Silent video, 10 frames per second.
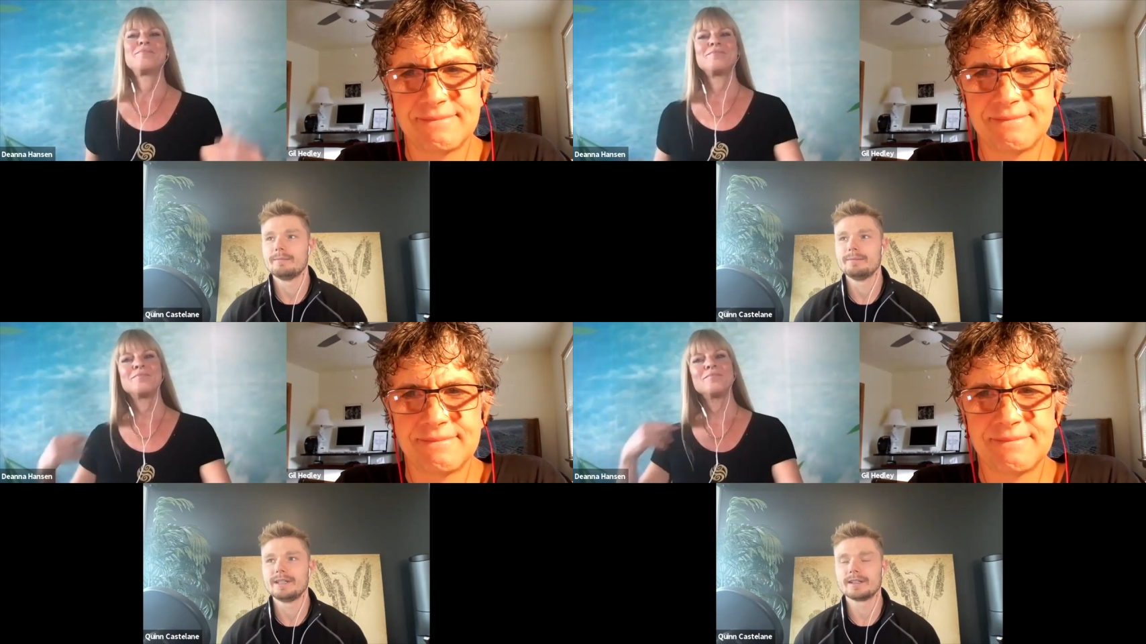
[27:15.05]

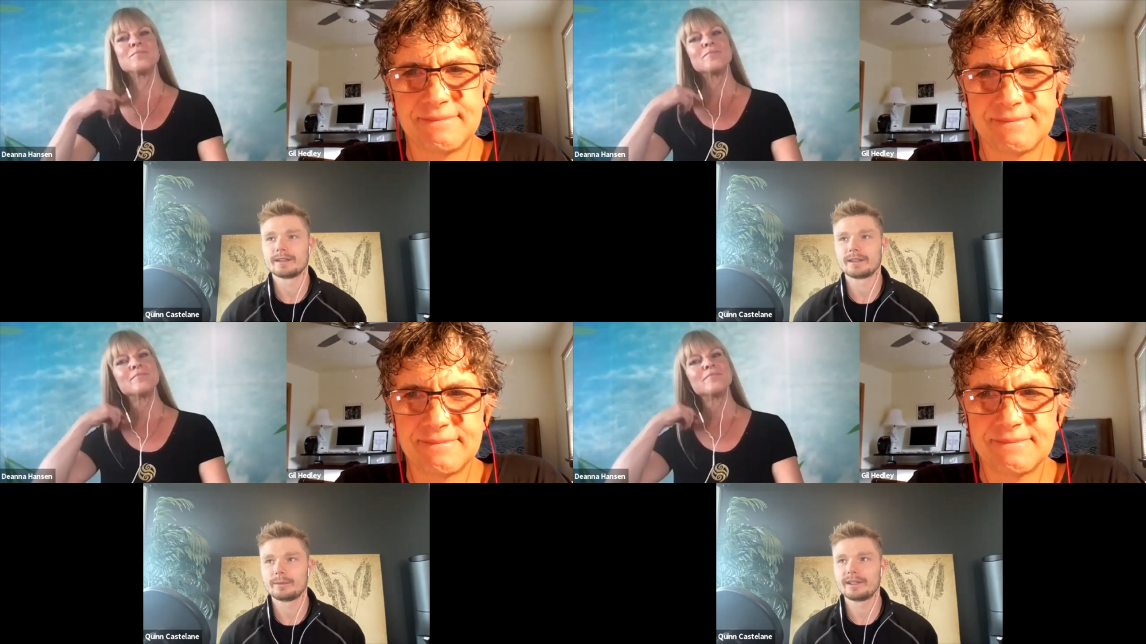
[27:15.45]
Speaker 1: me a
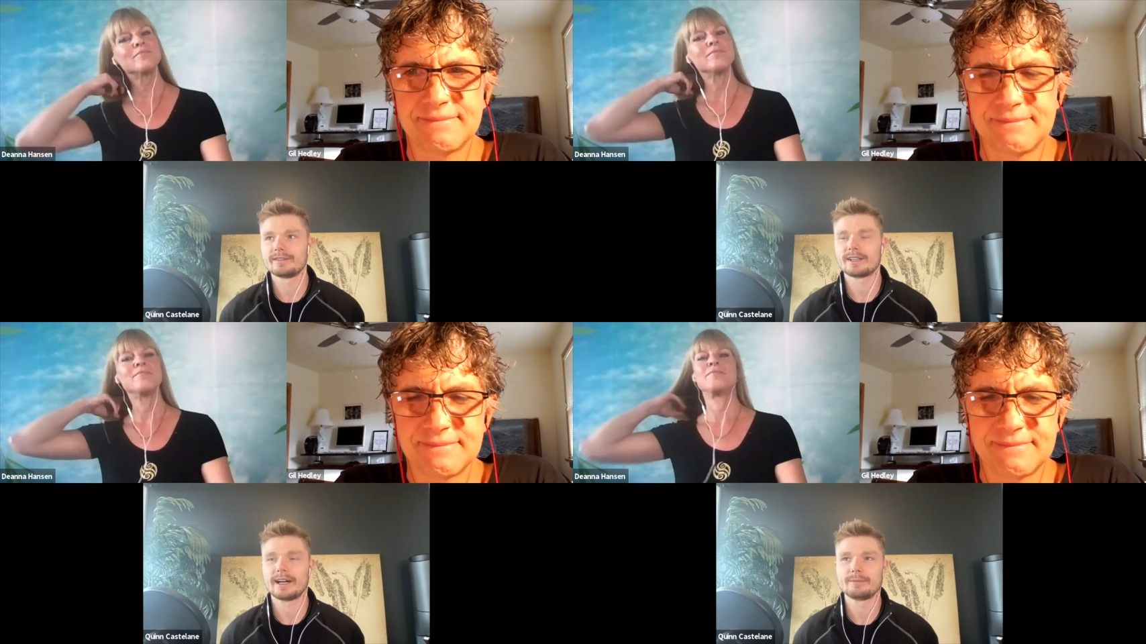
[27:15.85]
little bit
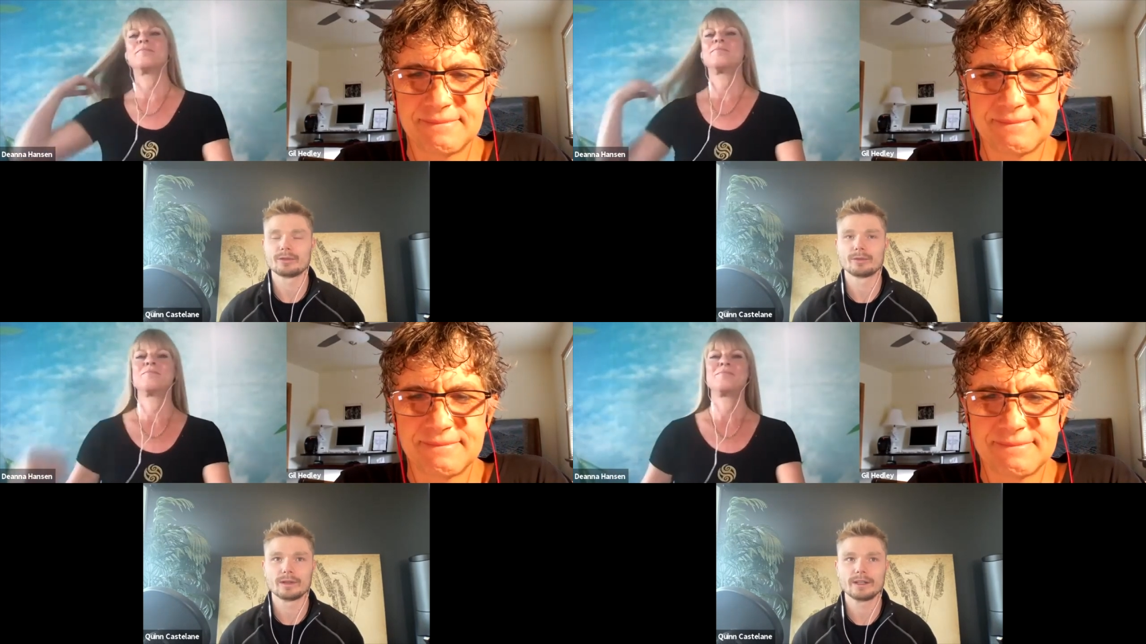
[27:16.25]
of time
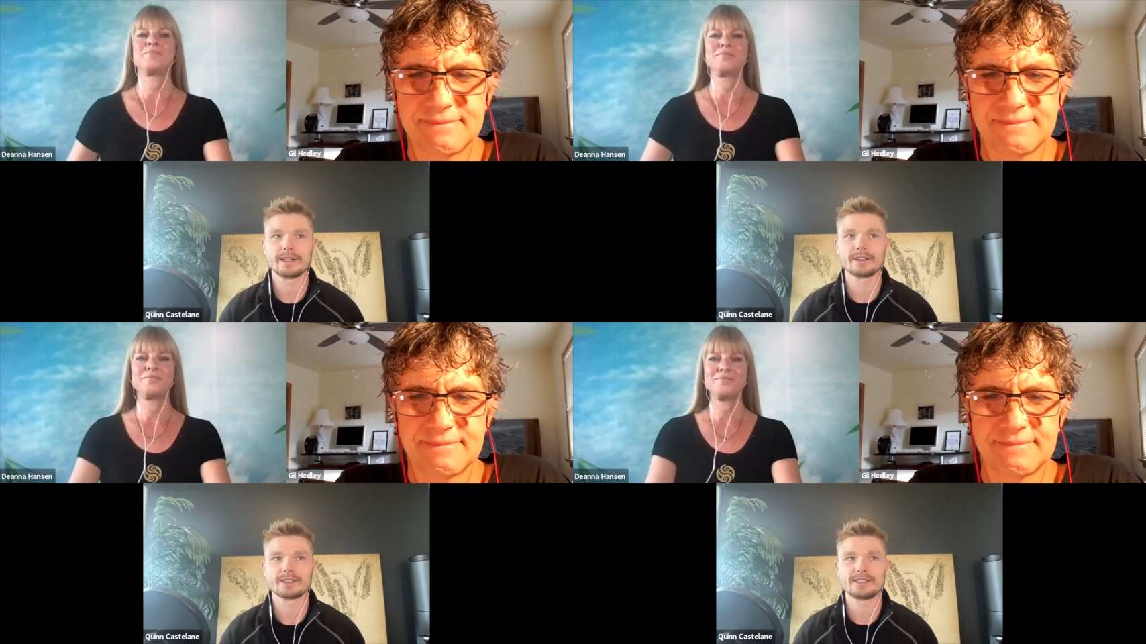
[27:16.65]
to
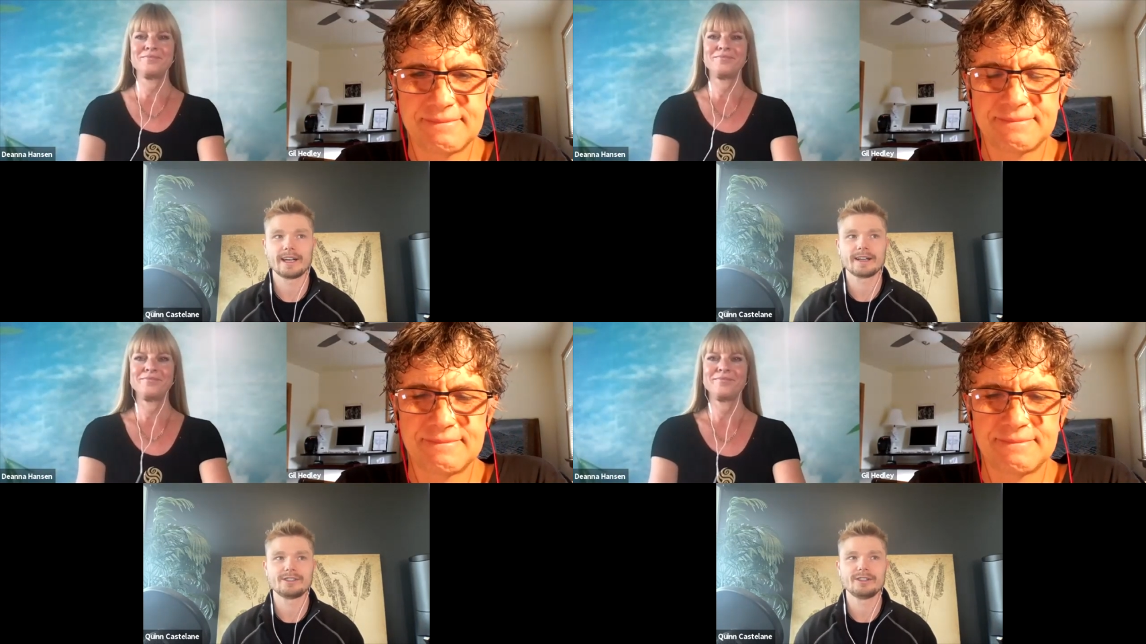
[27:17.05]
really
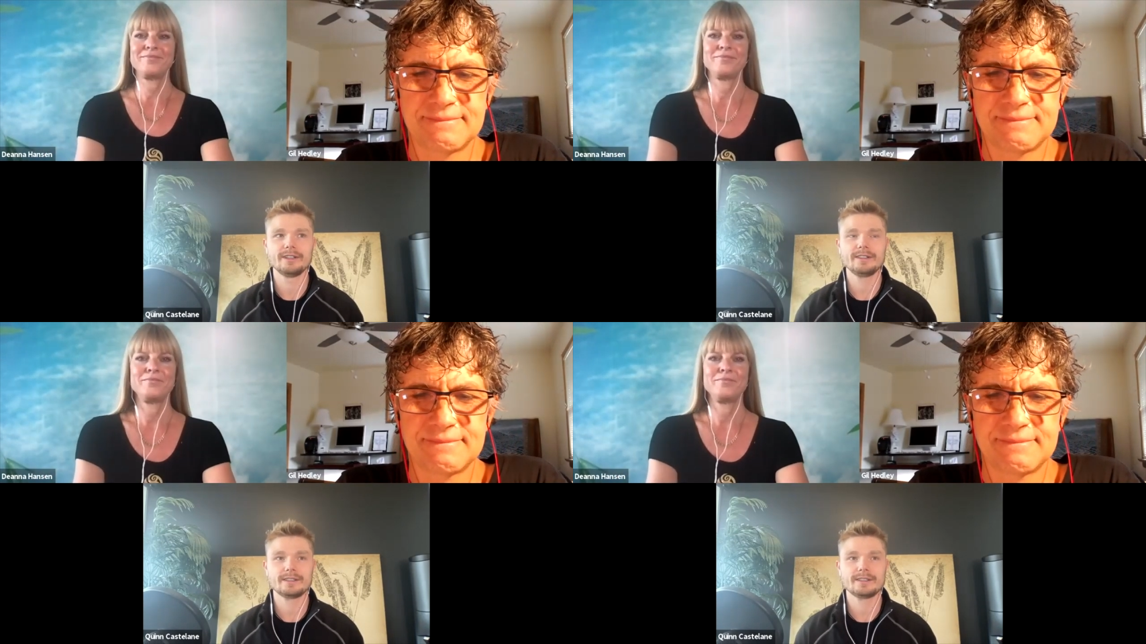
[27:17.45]
understand is you need